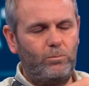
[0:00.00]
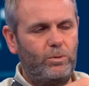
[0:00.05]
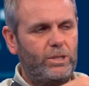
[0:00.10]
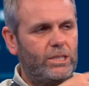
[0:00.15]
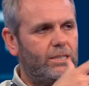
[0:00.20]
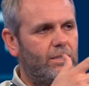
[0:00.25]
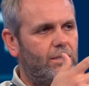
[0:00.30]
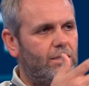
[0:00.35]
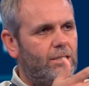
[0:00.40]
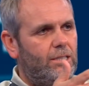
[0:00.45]

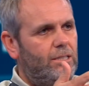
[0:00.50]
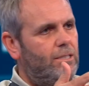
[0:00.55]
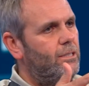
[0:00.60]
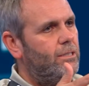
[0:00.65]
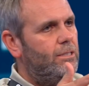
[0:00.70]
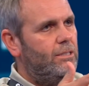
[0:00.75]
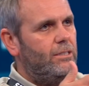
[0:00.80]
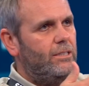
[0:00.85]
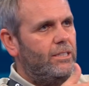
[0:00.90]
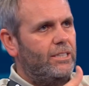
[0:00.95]
We
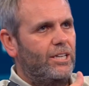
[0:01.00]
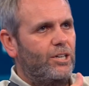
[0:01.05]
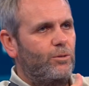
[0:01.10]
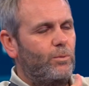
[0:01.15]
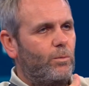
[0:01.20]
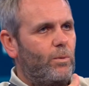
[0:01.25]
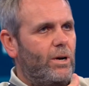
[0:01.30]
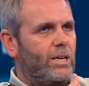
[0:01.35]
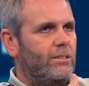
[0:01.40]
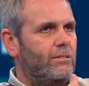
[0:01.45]

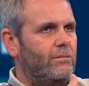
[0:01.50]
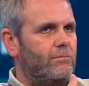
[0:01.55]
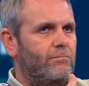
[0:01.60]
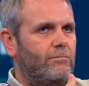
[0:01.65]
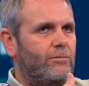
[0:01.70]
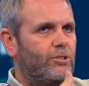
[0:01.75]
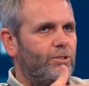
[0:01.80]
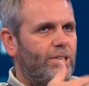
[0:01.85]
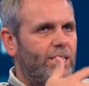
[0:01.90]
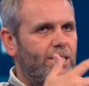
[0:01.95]
went
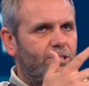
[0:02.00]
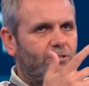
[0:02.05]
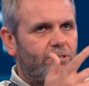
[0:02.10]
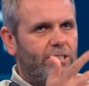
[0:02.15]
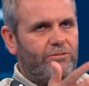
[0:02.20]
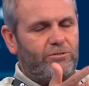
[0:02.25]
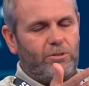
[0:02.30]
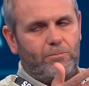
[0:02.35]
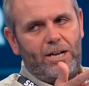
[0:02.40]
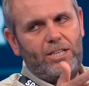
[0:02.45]
green
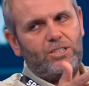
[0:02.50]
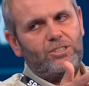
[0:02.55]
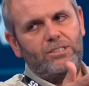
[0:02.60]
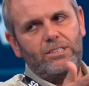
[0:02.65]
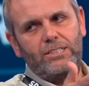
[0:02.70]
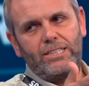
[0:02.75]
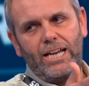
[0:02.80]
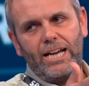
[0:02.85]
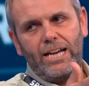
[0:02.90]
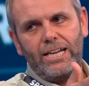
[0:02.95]
screen for Match of the
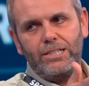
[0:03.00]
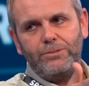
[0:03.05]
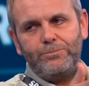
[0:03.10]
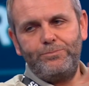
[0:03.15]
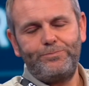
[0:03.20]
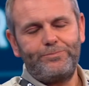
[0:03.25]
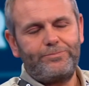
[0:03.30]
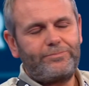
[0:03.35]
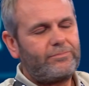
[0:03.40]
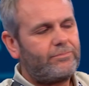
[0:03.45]
Day,
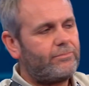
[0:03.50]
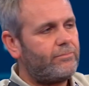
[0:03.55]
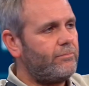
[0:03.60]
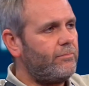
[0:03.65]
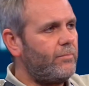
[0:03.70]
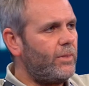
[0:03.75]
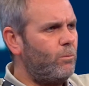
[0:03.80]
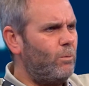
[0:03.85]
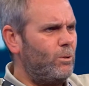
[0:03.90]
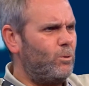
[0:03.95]

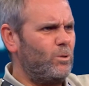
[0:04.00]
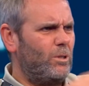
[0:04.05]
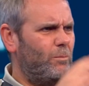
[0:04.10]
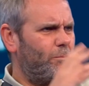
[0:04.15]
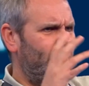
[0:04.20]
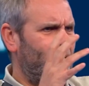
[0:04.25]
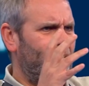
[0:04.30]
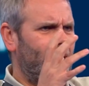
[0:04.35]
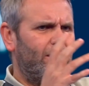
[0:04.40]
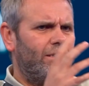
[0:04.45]
which was a
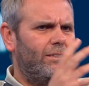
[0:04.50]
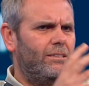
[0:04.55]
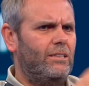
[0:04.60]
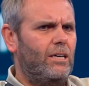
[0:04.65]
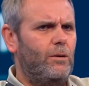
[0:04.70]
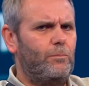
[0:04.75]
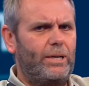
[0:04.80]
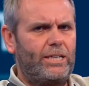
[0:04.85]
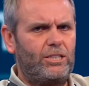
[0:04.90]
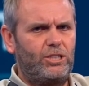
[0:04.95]

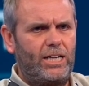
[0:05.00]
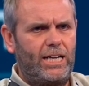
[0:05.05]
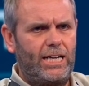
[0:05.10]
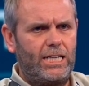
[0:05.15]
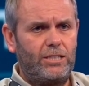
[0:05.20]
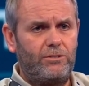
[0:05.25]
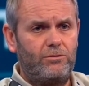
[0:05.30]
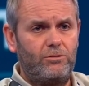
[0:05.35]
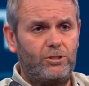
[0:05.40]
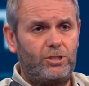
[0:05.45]
big
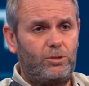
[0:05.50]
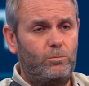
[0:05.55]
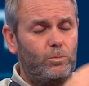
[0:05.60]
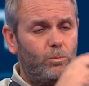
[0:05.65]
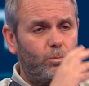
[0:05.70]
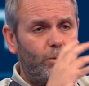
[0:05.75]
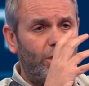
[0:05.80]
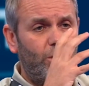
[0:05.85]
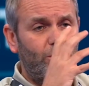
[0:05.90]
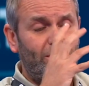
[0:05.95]
change for us.
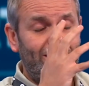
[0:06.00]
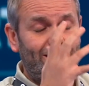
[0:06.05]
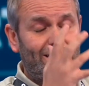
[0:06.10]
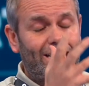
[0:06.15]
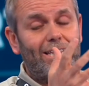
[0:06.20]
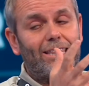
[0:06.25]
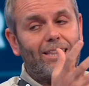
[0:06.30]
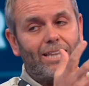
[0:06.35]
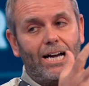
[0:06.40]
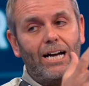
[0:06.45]
We only
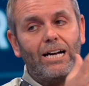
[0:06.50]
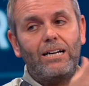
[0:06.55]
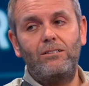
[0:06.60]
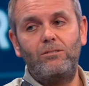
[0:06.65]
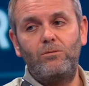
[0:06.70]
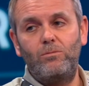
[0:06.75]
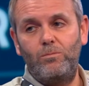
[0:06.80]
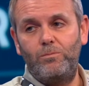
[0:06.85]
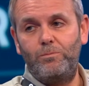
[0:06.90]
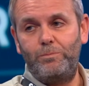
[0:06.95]
did that
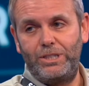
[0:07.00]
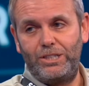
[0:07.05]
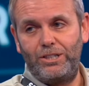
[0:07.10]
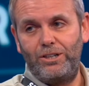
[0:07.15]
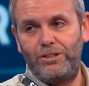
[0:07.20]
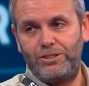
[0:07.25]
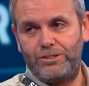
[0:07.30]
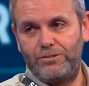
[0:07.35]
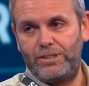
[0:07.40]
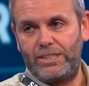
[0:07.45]

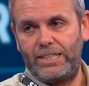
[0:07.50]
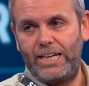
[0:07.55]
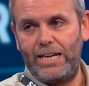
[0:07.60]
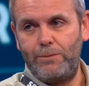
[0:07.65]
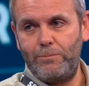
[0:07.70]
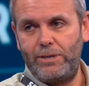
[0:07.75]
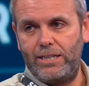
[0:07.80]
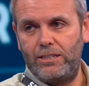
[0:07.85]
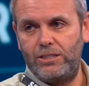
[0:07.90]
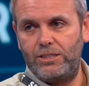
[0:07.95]
because of the
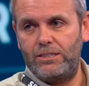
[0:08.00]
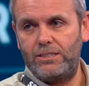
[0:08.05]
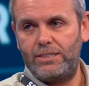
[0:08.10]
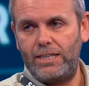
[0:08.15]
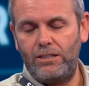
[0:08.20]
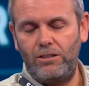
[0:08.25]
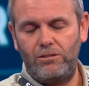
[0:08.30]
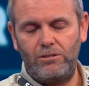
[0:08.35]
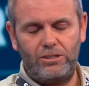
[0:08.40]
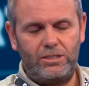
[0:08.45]
gaming engine
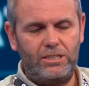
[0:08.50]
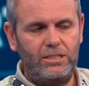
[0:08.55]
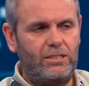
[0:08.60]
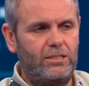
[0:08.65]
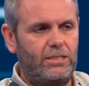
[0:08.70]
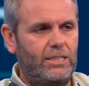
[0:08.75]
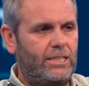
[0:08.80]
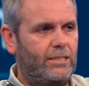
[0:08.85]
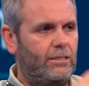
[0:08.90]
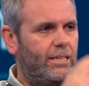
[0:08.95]
technology,
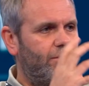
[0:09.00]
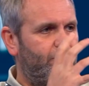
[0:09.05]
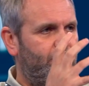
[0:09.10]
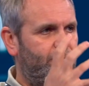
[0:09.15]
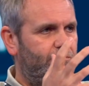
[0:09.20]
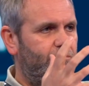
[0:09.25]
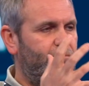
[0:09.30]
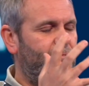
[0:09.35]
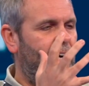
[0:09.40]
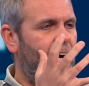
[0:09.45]
because it
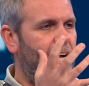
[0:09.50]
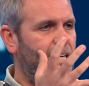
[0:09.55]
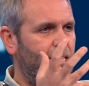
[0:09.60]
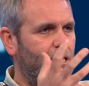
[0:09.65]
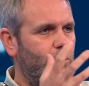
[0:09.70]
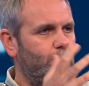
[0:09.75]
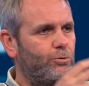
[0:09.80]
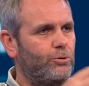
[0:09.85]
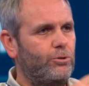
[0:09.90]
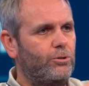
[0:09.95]
finally
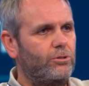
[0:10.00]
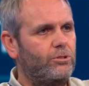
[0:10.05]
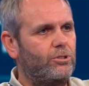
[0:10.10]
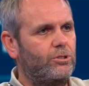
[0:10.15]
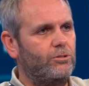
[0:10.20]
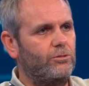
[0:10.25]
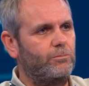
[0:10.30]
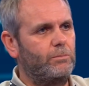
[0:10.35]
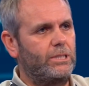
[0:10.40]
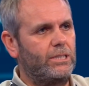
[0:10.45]
brought
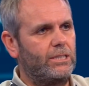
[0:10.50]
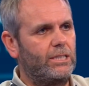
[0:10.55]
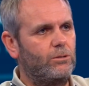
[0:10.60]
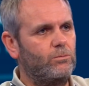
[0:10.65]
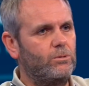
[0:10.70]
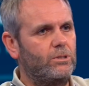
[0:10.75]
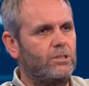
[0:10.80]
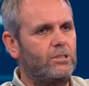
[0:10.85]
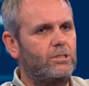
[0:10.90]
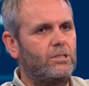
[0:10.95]
something that
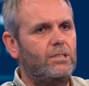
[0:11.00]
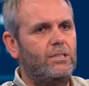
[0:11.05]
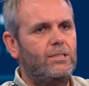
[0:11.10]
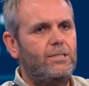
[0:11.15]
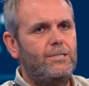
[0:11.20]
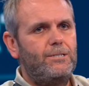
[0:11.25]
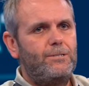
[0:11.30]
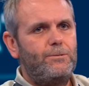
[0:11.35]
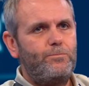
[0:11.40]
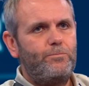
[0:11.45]
was,
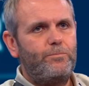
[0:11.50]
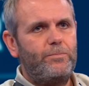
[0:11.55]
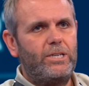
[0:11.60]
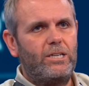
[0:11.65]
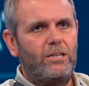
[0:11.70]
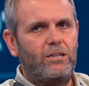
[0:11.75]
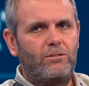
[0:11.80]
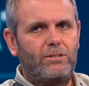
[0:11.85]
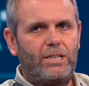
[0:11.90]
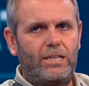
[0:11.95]

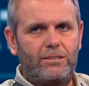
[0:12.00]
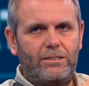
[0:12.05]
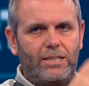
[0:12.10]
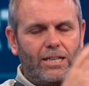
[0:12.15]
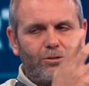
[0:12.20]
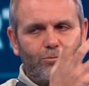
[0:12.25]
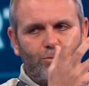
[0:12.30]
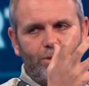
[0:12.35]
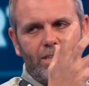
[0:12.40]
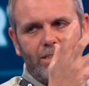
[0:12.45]

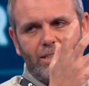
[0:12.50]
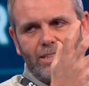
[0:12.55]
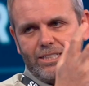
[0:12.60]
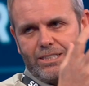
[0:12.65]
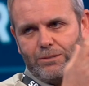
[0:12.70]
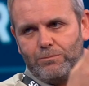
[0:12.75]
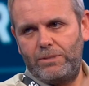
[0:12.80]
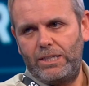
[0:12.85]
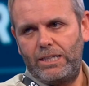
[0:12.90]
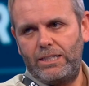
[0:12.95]
that
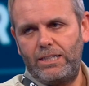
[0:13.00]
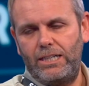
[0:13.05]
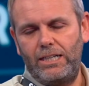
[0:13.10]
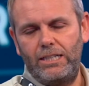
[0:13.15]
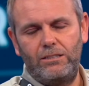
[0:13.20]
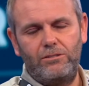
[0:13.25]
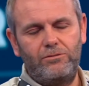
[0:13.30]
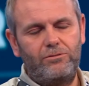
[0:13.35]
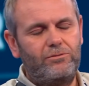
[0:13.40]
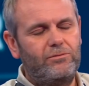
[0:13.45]
realism, that
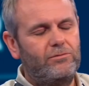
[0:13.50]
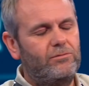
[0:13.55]
kind of.